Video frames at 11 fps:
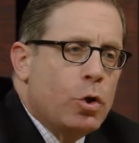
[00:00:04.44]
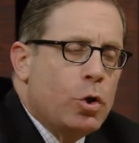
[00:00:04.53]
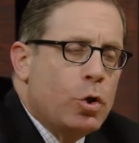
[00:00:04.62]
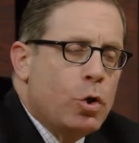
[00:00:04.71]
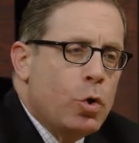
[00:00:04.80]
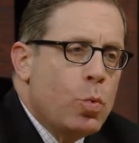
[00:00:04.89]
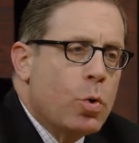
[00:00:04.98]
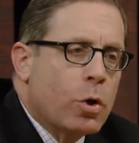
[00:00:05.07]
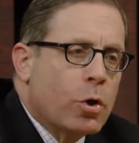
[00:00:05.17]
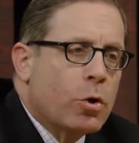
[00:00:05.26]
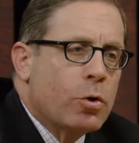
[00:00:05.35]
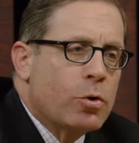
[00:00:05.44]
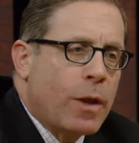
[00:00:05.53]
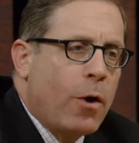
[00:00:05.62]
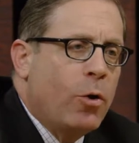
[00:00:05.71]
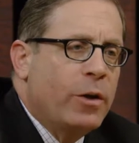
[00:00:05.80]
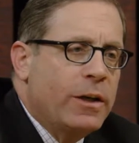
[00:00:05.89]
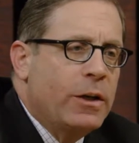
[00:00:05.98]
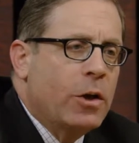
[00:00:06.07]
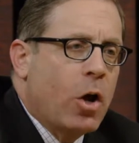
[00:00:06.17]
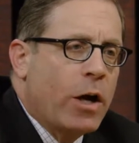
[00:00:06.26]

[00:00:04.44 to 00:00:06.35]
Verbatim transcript: you were not only